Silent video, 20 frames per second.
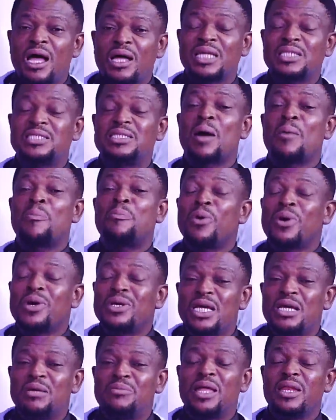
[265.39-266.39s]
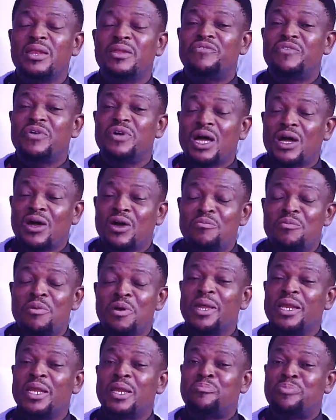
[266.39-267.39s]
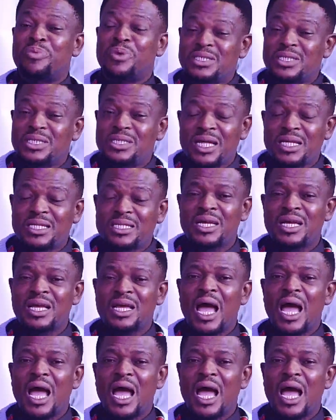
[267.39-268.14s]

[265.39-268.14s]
that is appointed by the federal government, by the president,